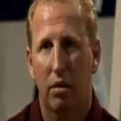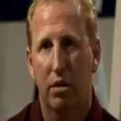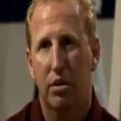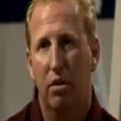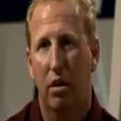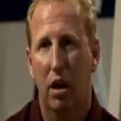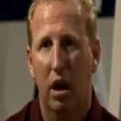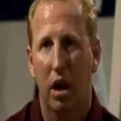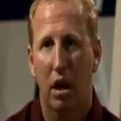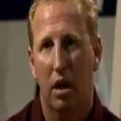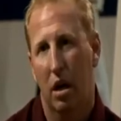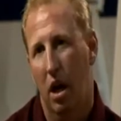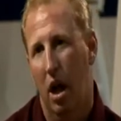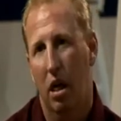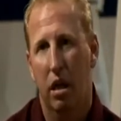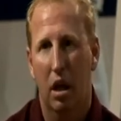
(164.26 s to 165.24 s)
What's going on?
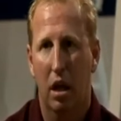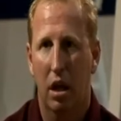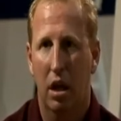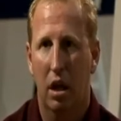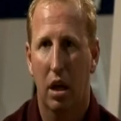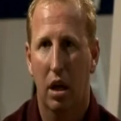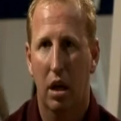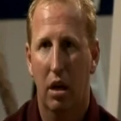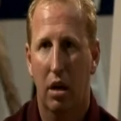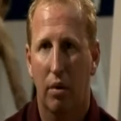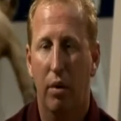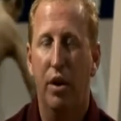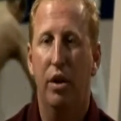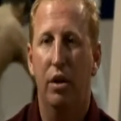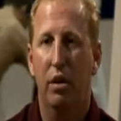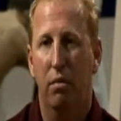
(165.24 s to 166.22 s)
Nothing.
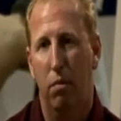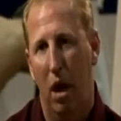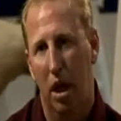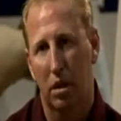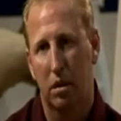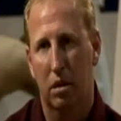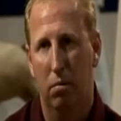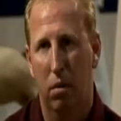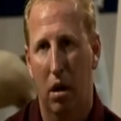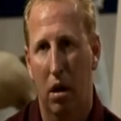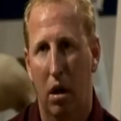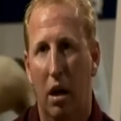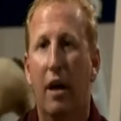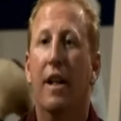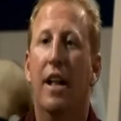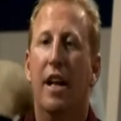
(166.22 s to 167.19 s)
What do you do?
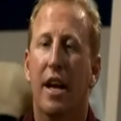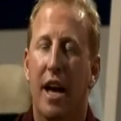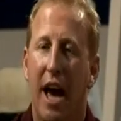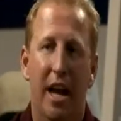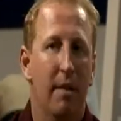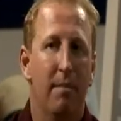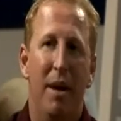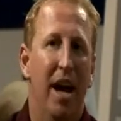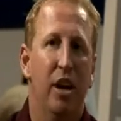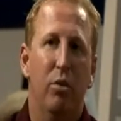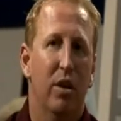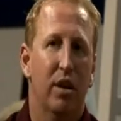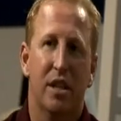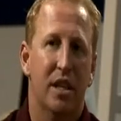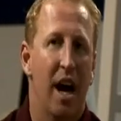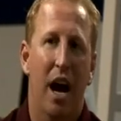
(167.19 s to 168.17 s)
Basketball. And
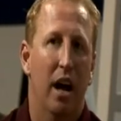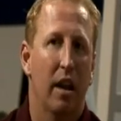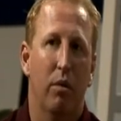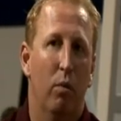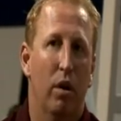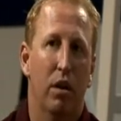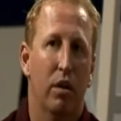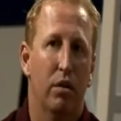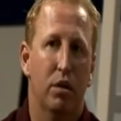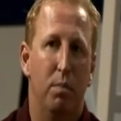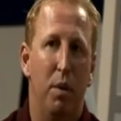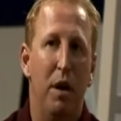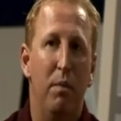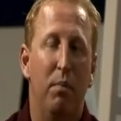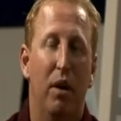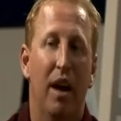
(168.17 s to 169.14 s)
Emmanuel's not one of those
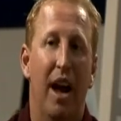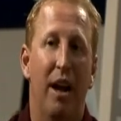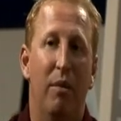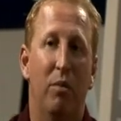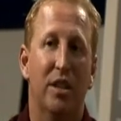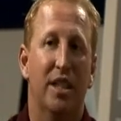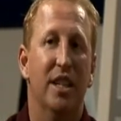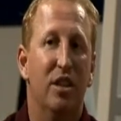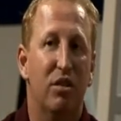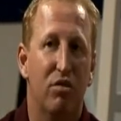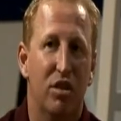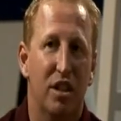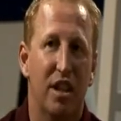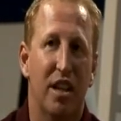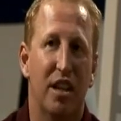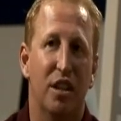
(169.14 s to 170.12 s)
people. And what's
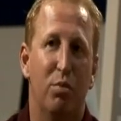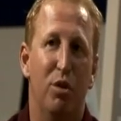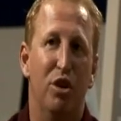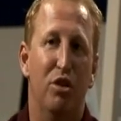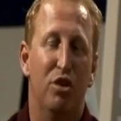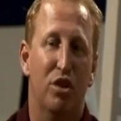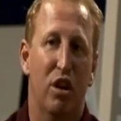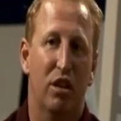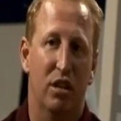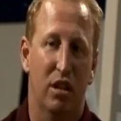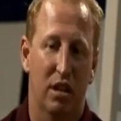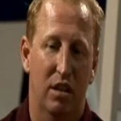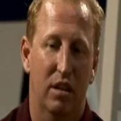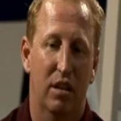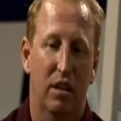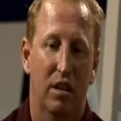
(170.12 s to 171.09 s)
interesting is when you start
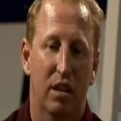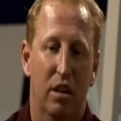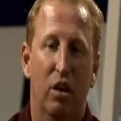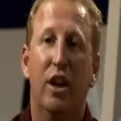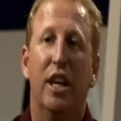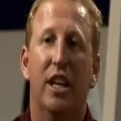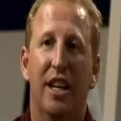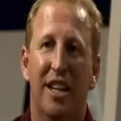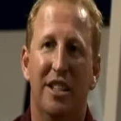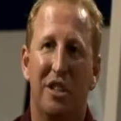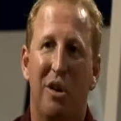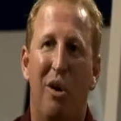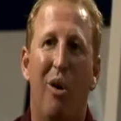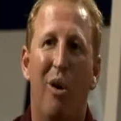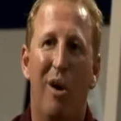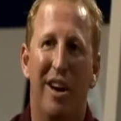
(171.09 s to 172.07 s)
to look into his
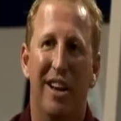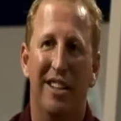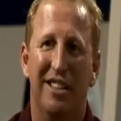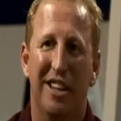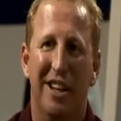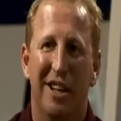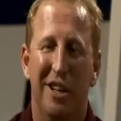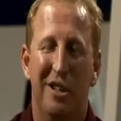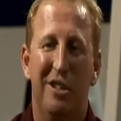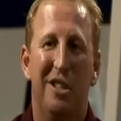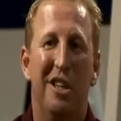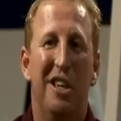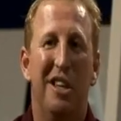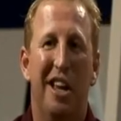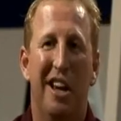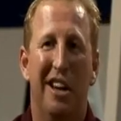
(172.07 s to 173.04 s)
coins, you
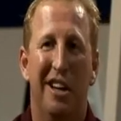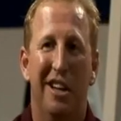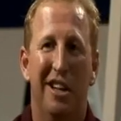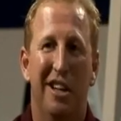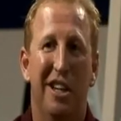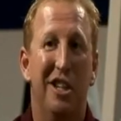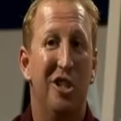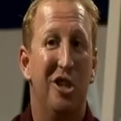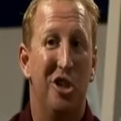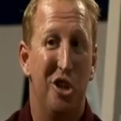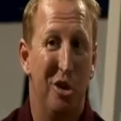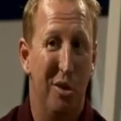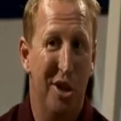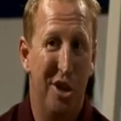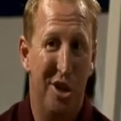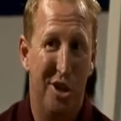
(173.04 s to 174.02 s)
see that he's
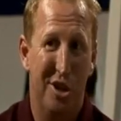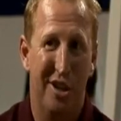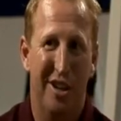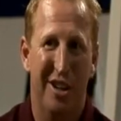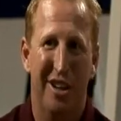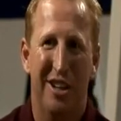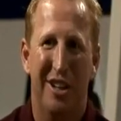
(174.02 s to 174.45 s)
Jewish.